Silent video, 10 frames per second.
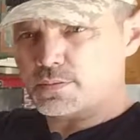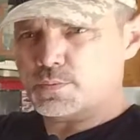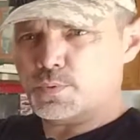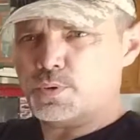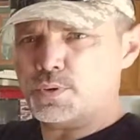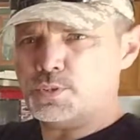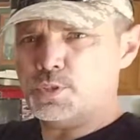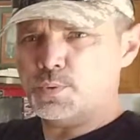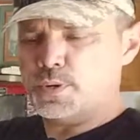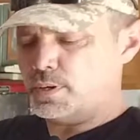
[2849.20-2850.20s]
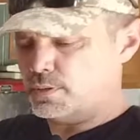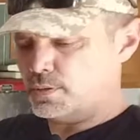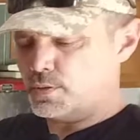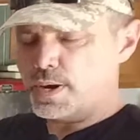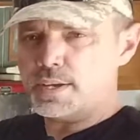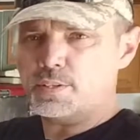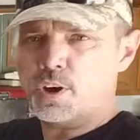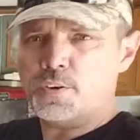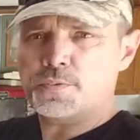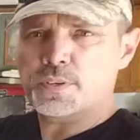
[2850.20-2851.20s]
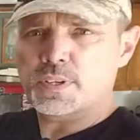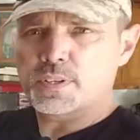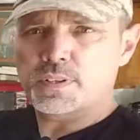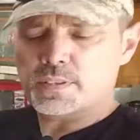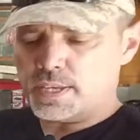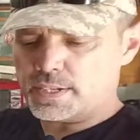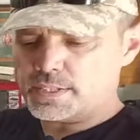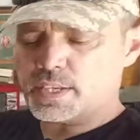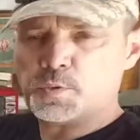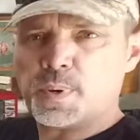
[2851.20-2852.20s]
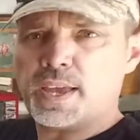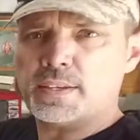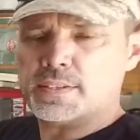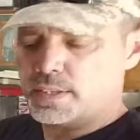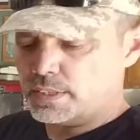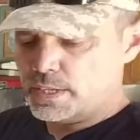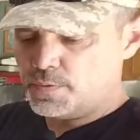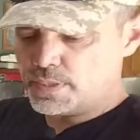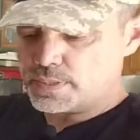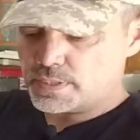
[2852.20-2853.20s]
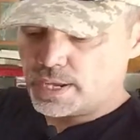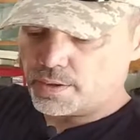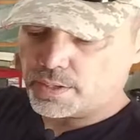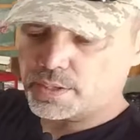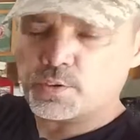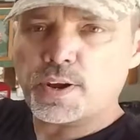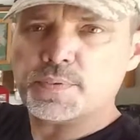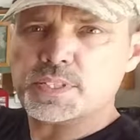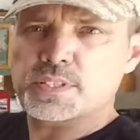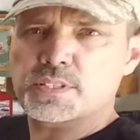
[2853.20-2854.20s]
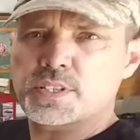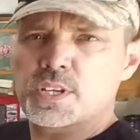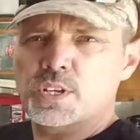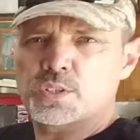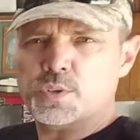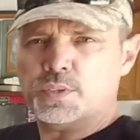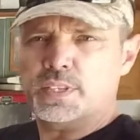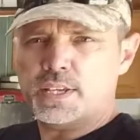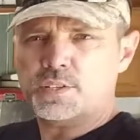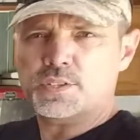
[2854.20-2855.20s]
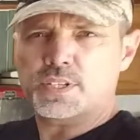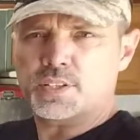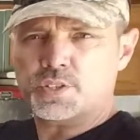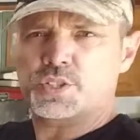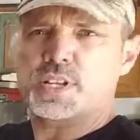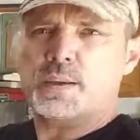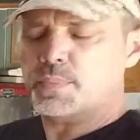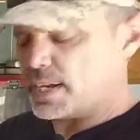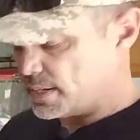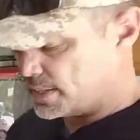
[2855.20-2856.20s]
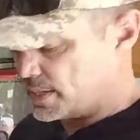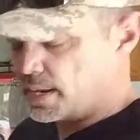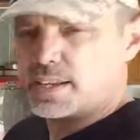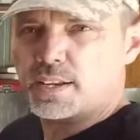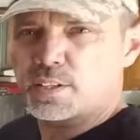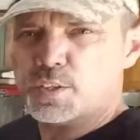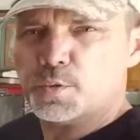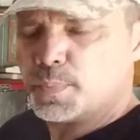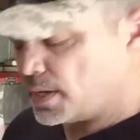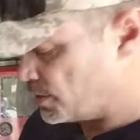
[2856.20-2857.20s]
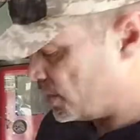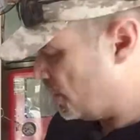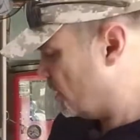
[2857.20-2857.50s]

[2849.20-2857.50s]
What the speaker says: we're going to grind off the excess paint and leave it down in the crevices so the letters that are stamped kind of stand out a little better.